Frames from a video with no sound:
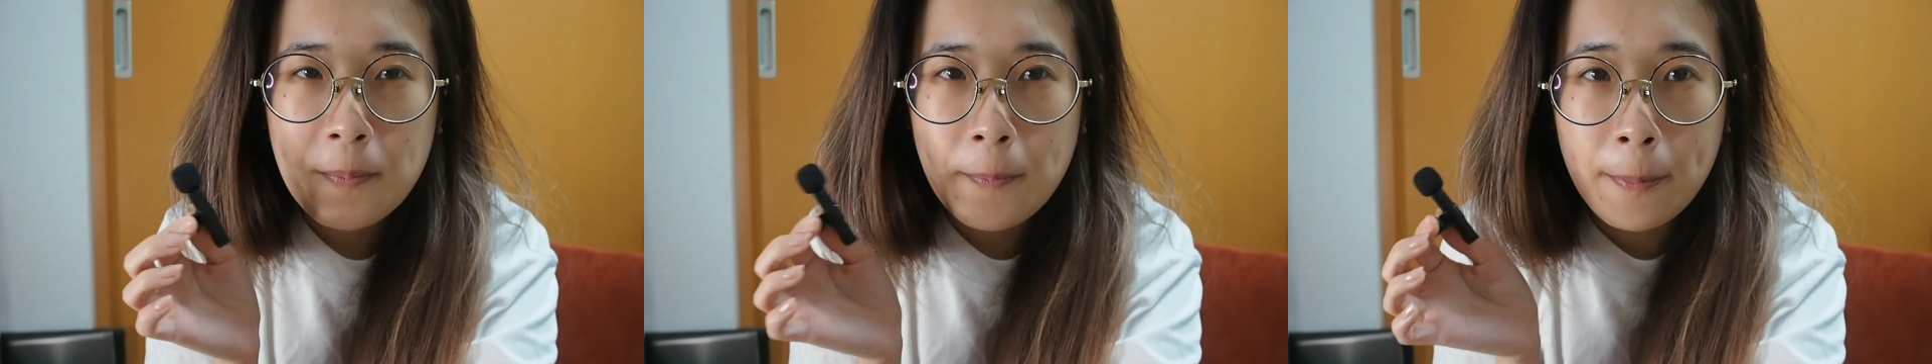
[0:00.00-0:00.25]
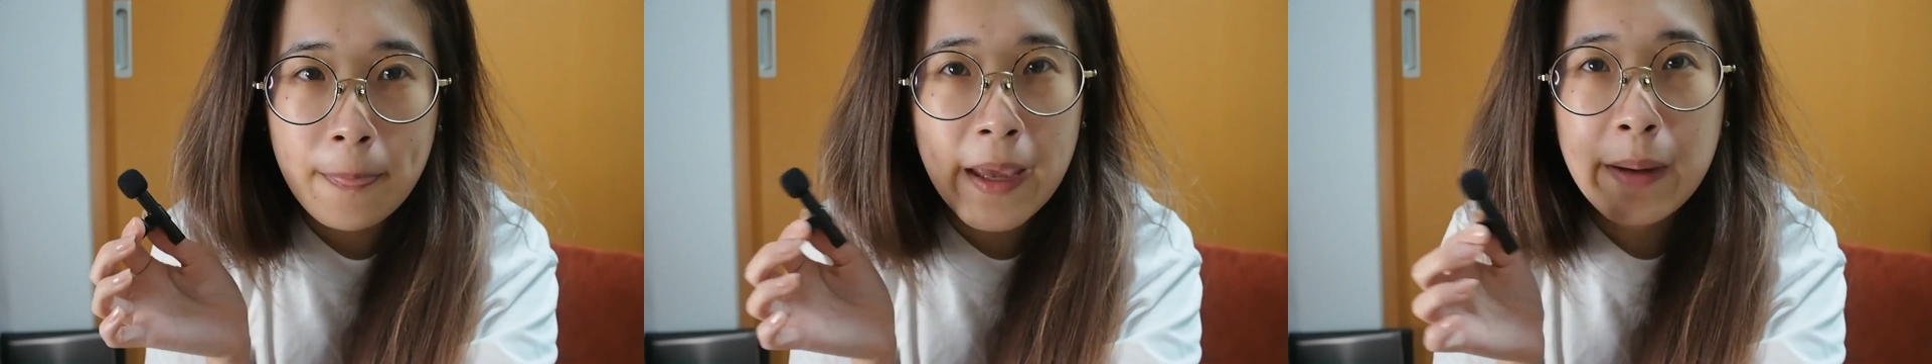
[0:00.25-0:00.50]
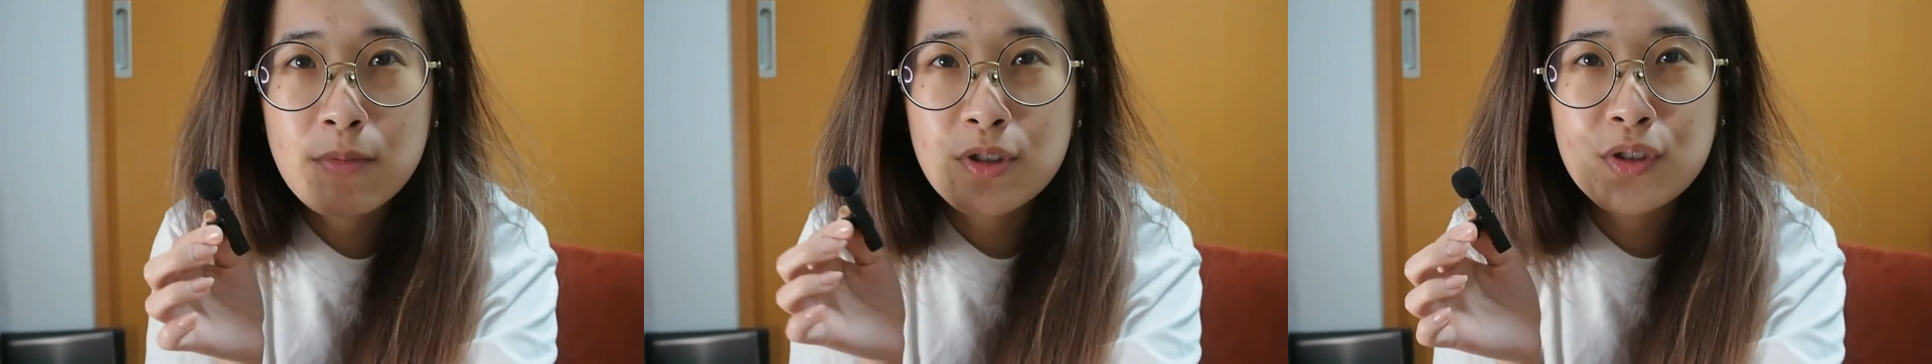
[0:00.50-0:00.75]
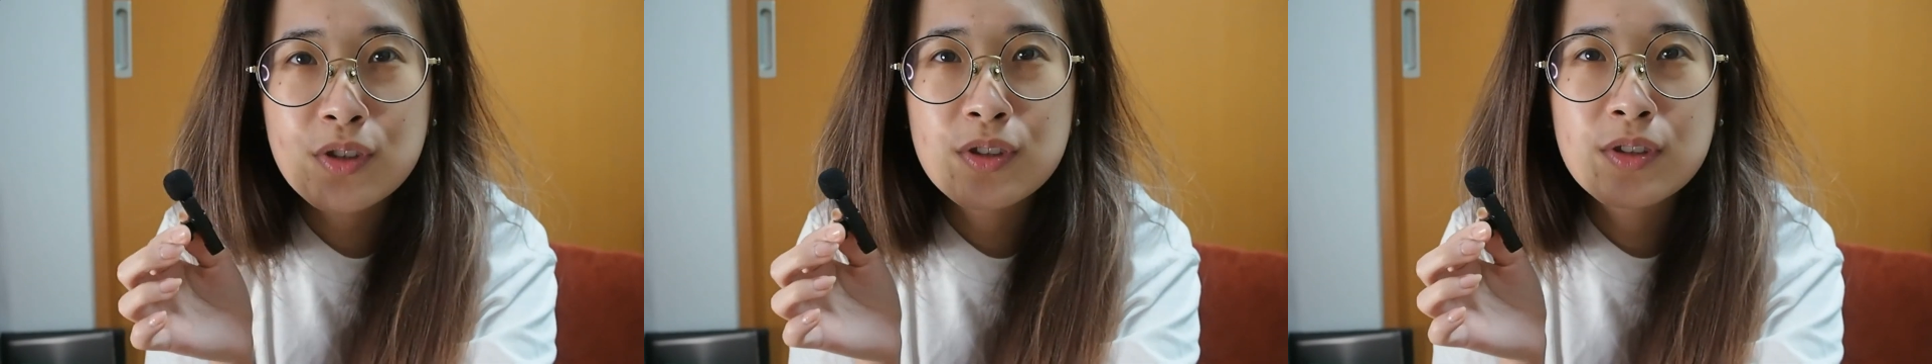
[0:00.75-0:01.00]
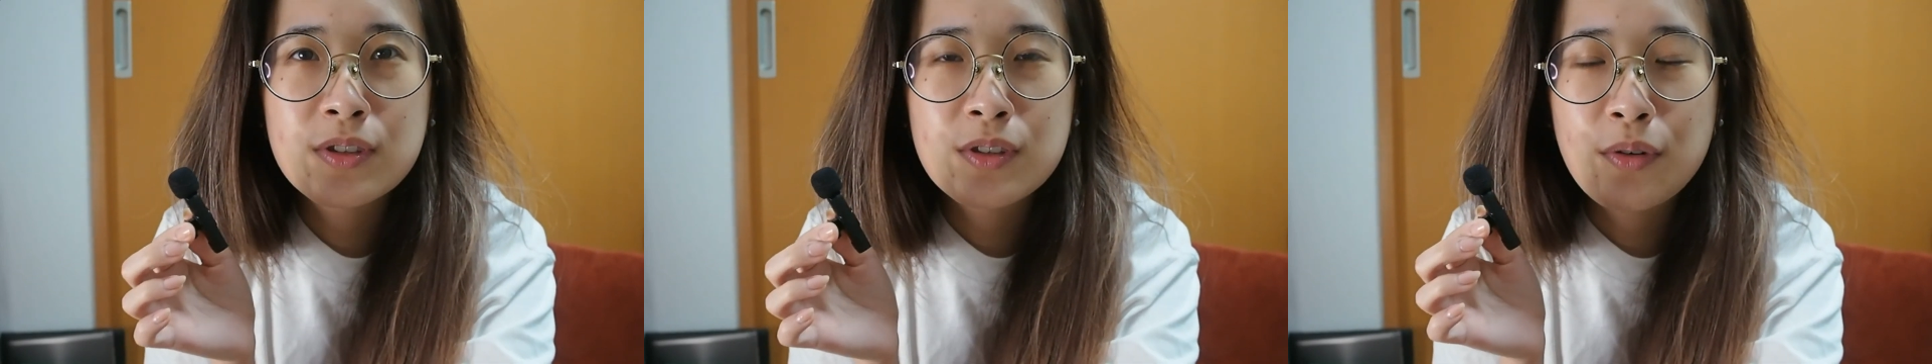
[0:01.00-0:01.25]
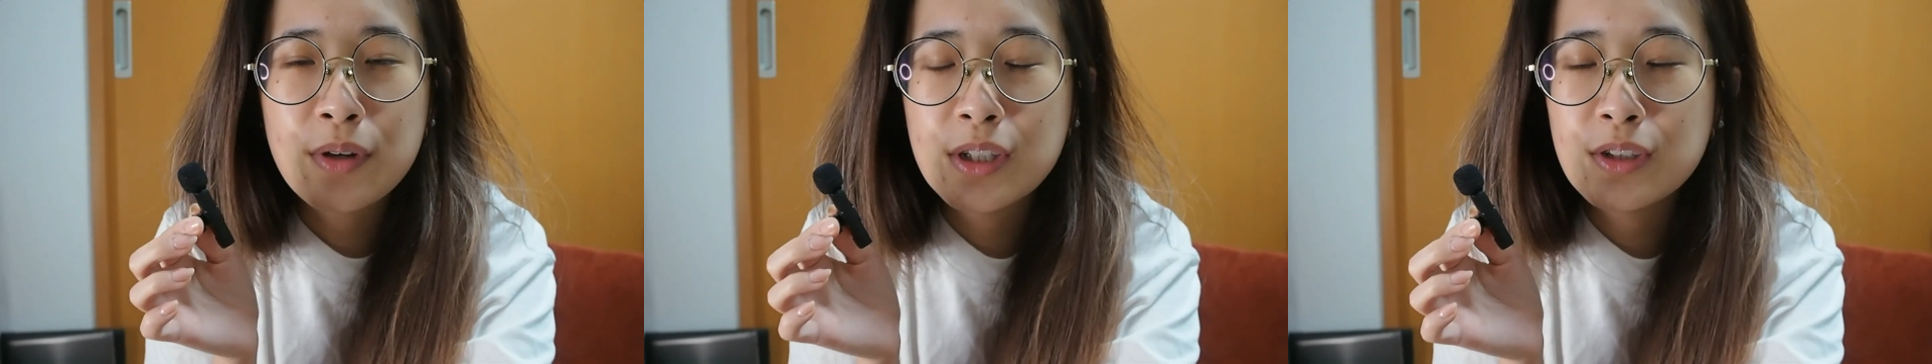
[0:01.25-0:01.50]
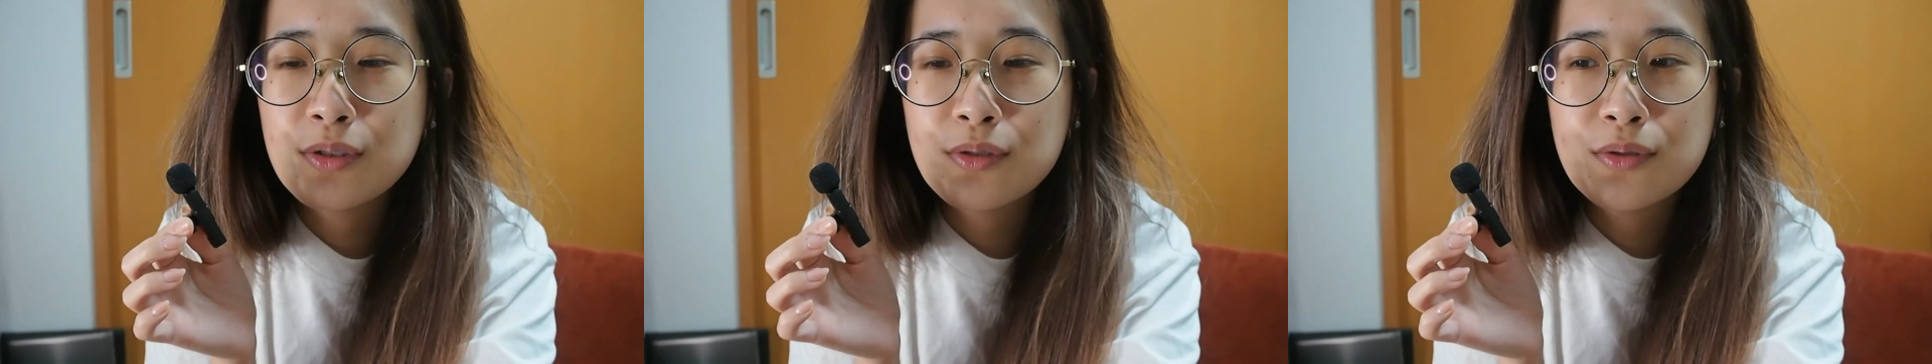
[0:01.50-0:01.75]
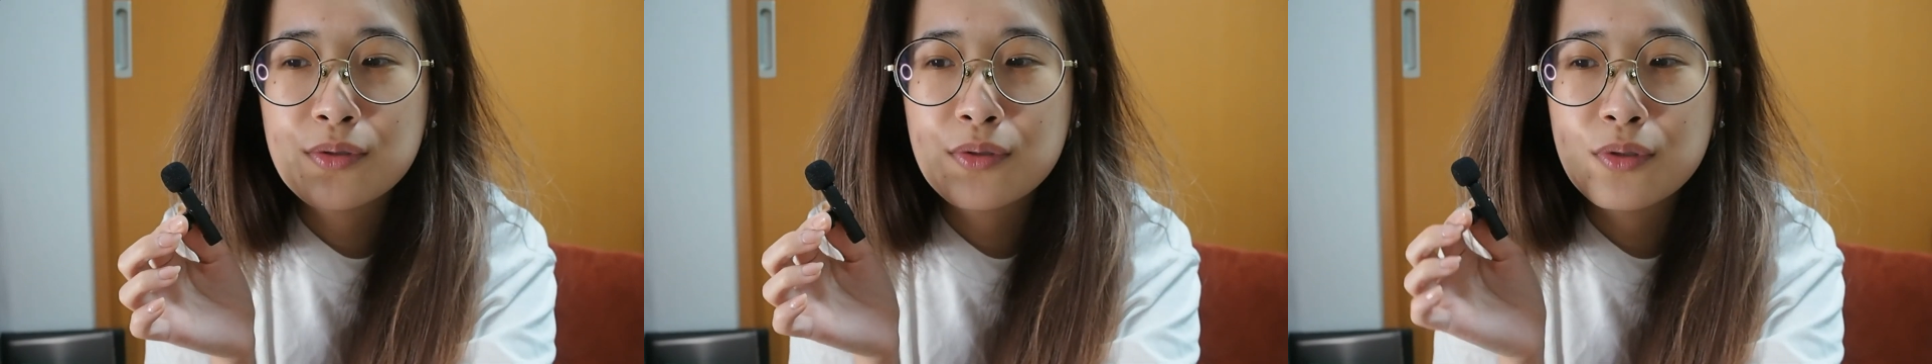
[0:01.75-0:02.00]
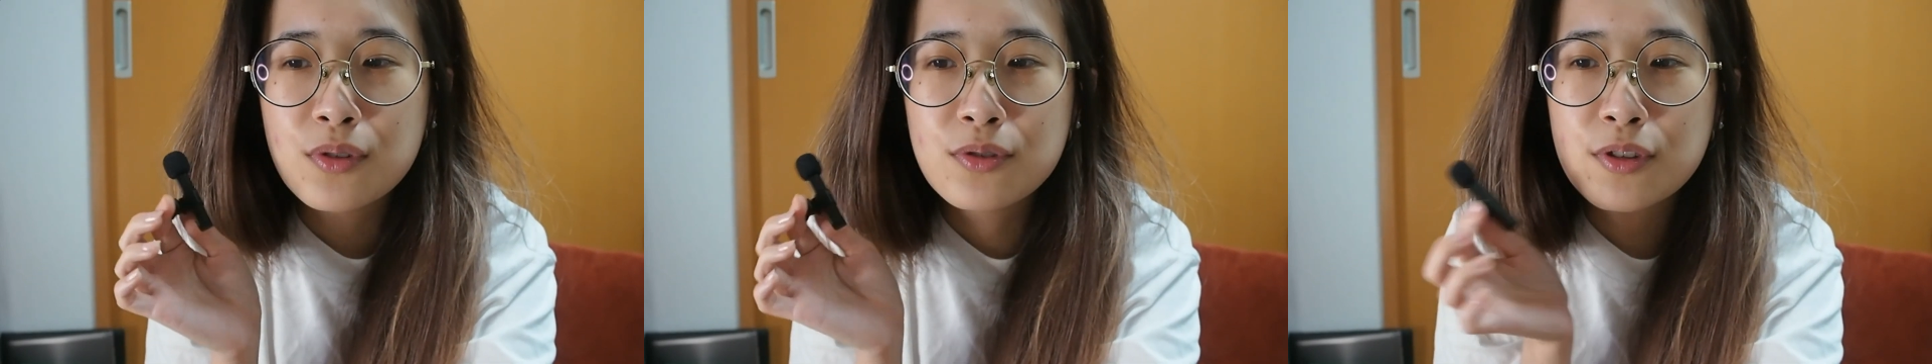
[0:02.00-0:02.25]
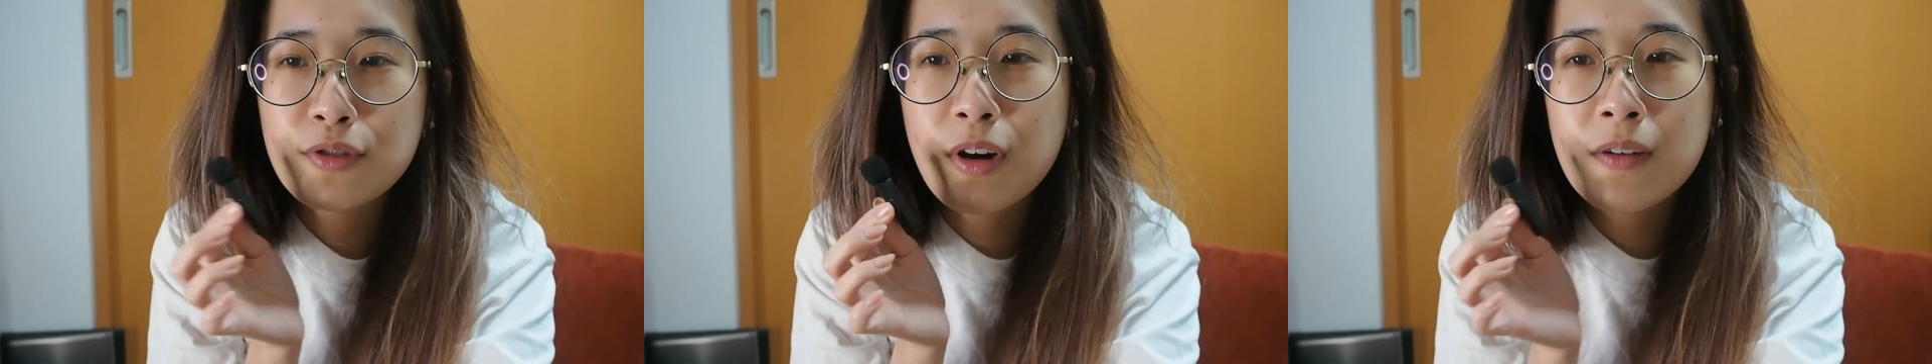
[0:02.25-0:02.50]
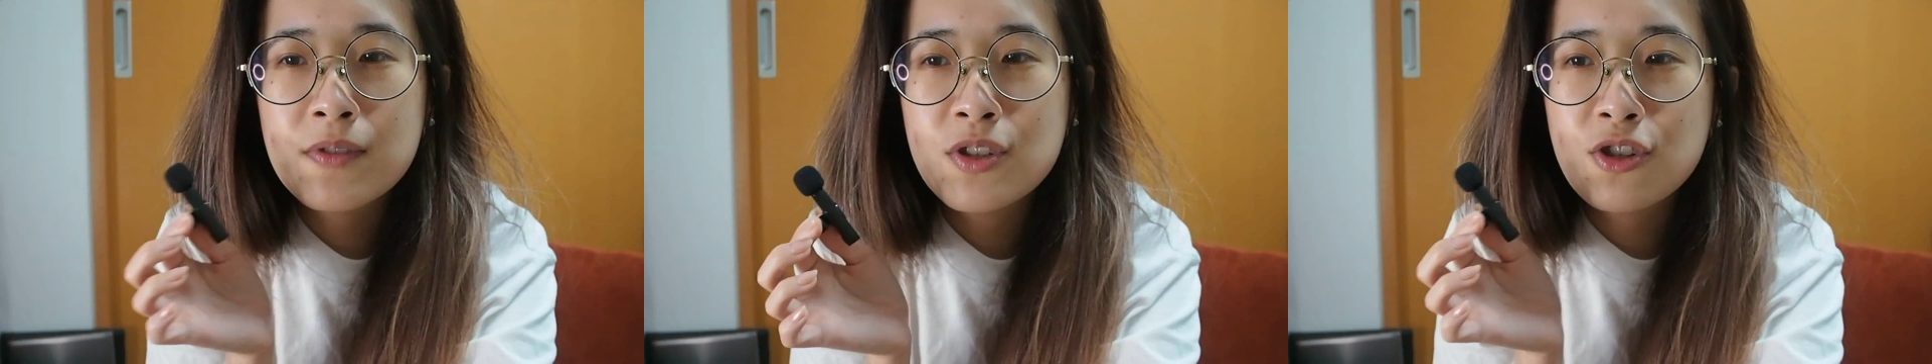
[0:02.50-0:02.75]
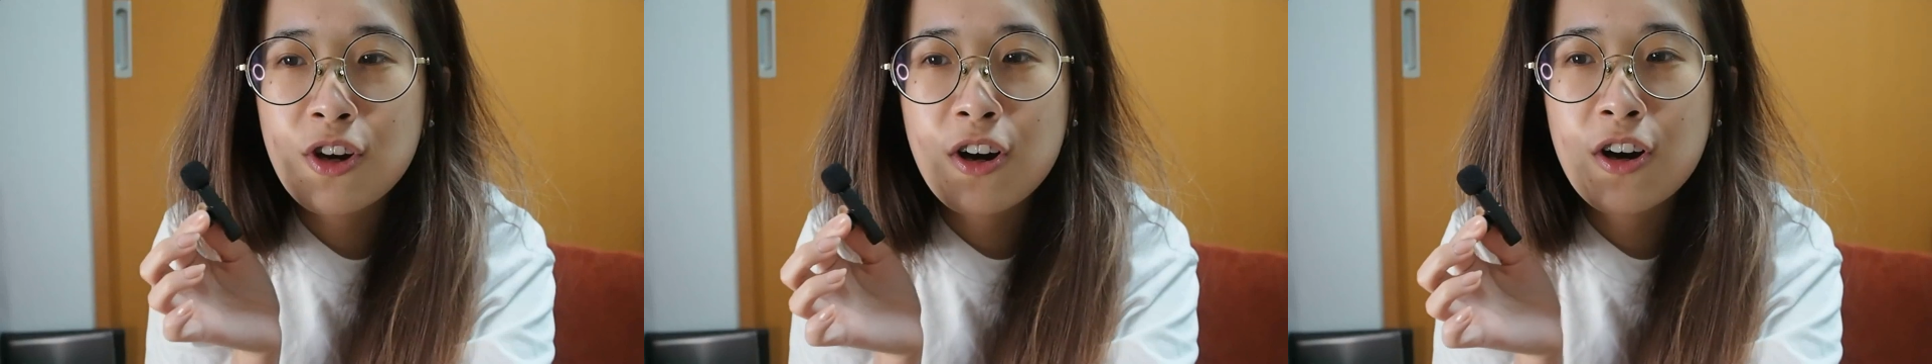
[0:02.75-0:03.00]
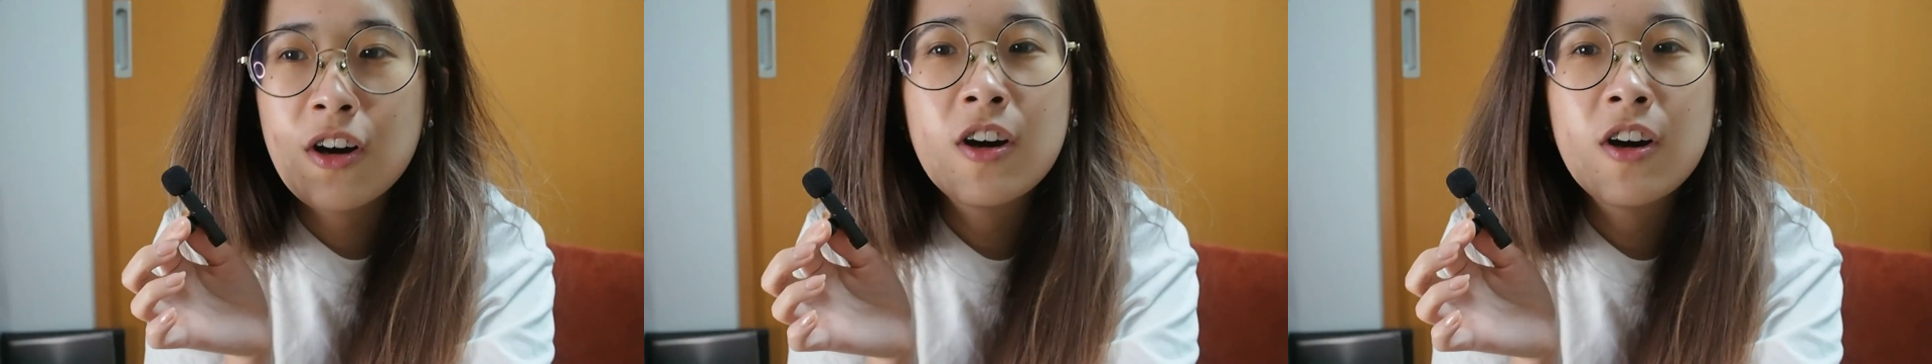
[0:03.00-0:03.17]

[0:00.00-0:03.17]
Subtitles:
yeah, I'm just going to go to a craft store